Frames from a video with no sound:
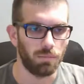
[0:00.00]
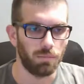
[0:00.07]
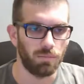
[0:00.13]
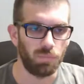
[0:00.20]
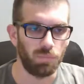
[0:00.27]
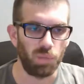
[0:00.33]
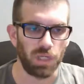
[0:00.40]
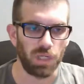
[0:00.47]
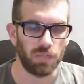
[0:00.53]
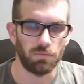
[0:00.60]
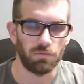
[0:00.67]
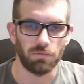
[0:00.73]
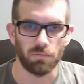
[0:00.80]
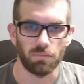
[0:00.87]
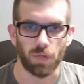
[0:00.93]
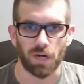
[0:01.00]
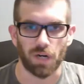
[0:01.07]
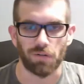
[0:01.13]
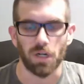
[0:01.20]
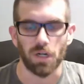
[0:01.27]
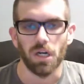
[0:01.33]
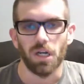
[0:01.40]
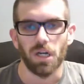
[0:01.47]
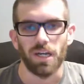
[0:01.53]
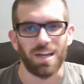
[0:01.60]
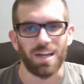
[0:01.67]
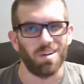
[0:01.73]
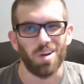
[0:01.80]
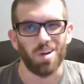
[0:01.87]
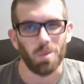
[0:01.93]
But whatever. Not
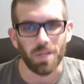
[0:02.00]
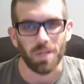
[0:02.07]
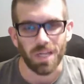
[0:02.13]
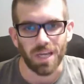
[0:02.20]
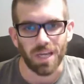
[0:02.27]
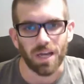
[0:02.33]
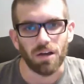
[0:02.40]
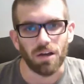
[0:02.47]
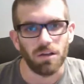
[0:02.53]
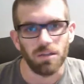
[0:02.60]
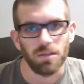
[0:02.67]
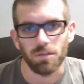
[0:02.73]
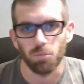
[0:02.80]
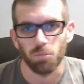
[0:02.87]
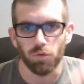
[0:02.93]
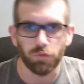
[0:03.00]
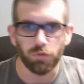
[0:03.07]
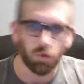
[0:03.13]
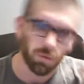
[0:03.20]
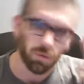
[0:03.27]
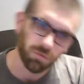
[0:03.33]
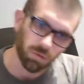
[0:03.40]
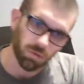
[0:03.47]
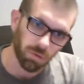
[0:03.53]
gonna harp on that now. Move forward.